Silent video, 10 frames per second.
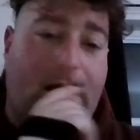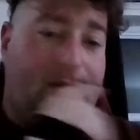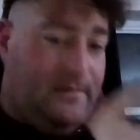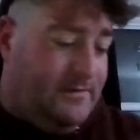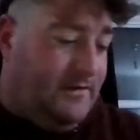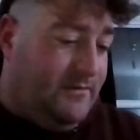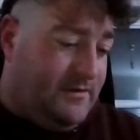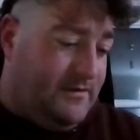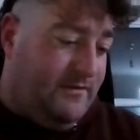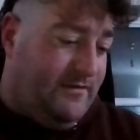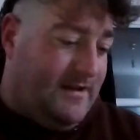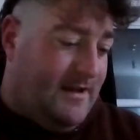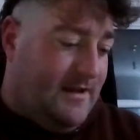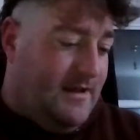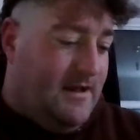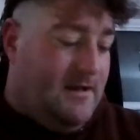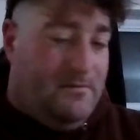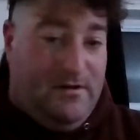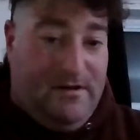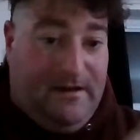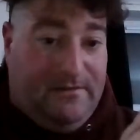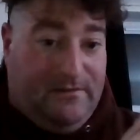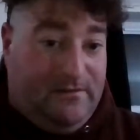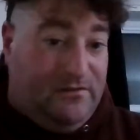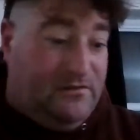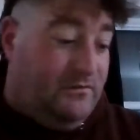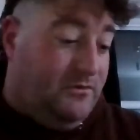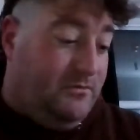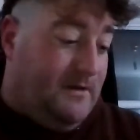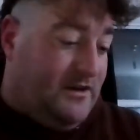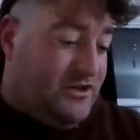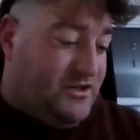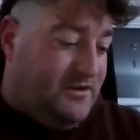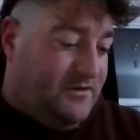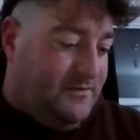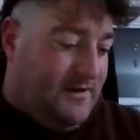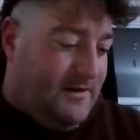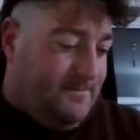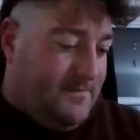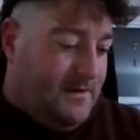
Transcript: So I'll see what I can do with that, but I need 2 more baggage cars for that.